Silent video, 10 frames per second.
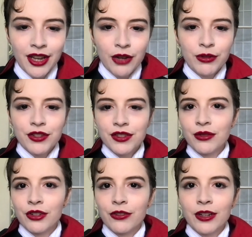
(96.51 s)
which soon
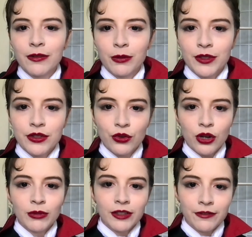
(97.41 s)
retreated from its
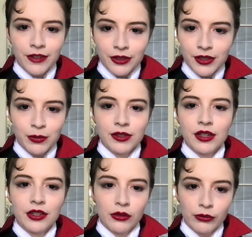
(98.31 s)
normally fearless
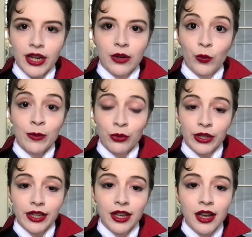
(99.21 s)
position and ran,
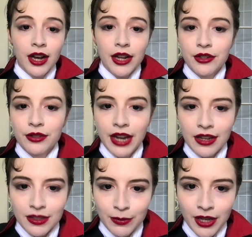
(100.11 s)
whimpering, under
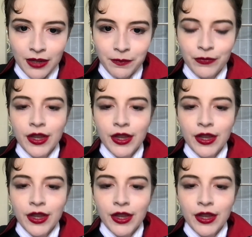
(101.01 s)
Ken's bed.